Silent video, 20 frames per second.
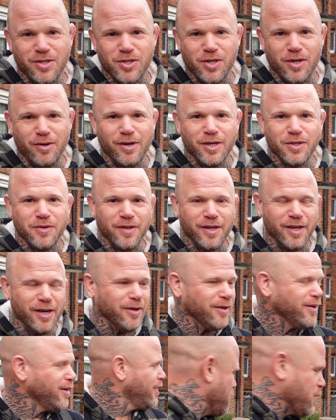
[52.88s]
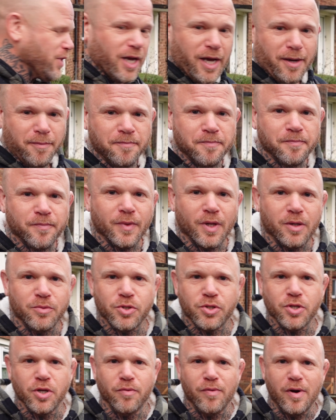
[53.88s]
serious video. So yeah, I'm
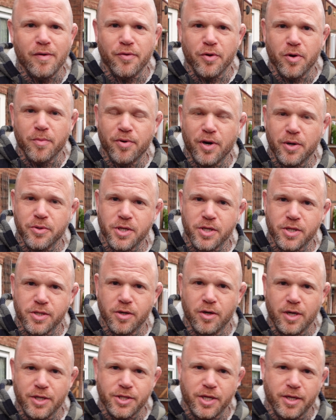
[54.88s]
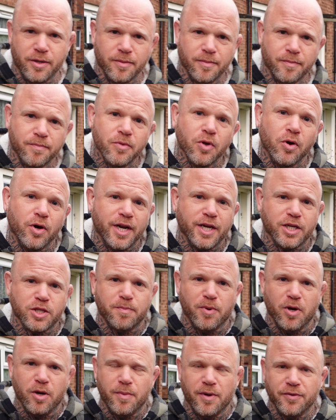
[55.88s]
just going to run through the process. Like I said, I'm not an
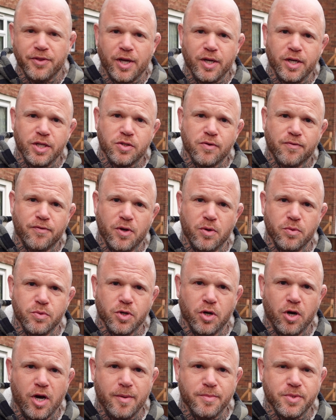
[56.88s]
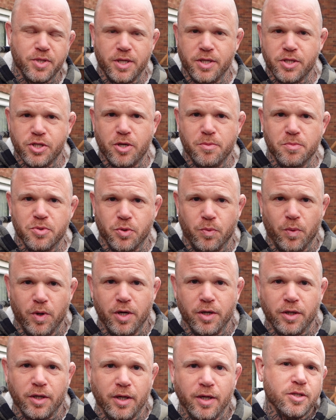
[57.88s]
expert, but I've done this a few times and it seems to
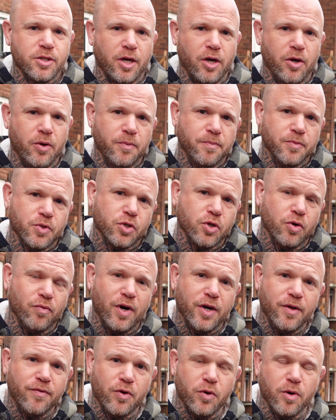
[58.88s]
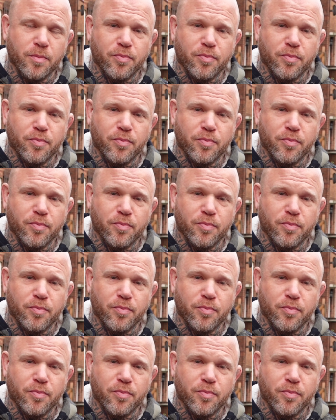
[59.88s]
work. So just going to run you through the